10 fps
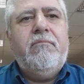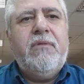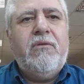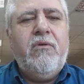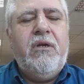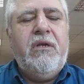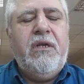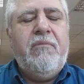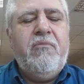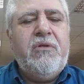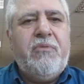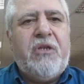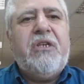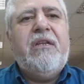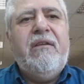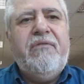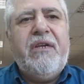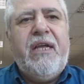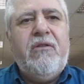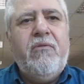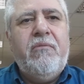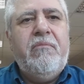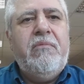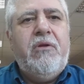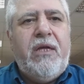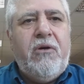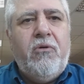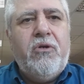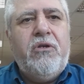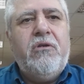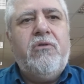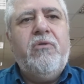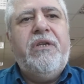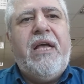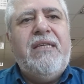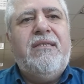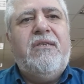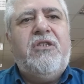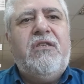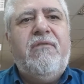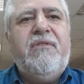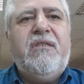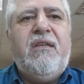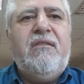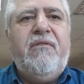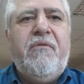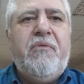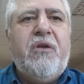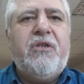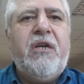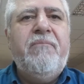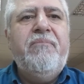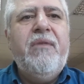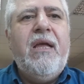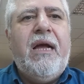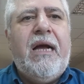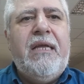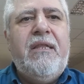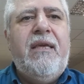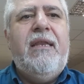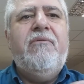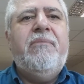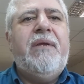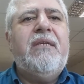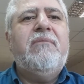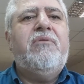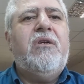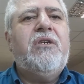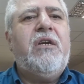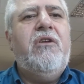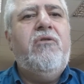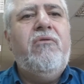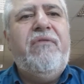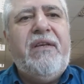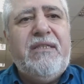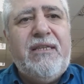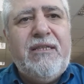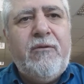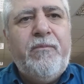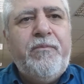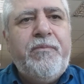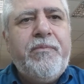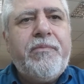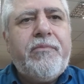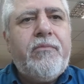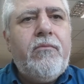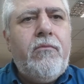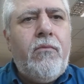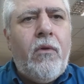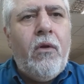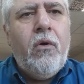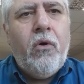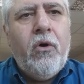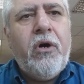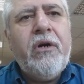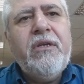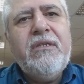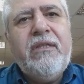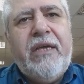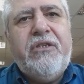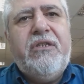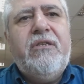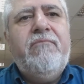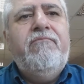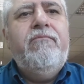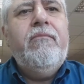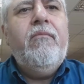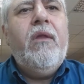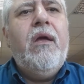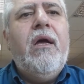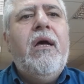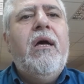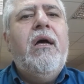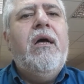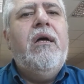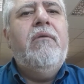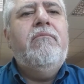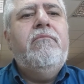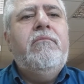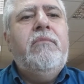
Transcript: with project delivery, and in order to enhance the chance of success of a project, ideally we break the project into phases or stages. And